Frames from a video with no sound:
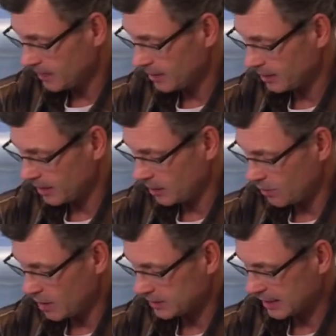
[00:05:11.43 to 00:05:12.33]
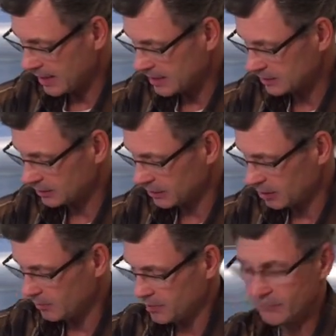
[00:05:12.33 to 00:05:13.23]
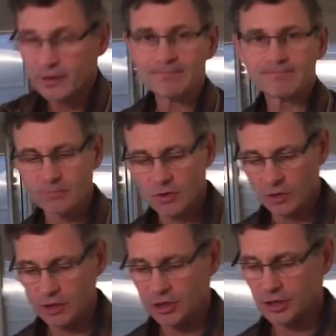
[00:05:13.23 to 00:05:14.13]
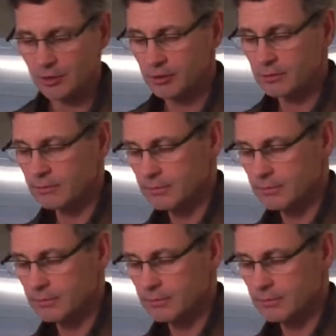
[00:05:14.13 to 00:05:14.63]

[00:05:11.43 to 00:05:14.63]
The quinoa has a little bit of a crunchier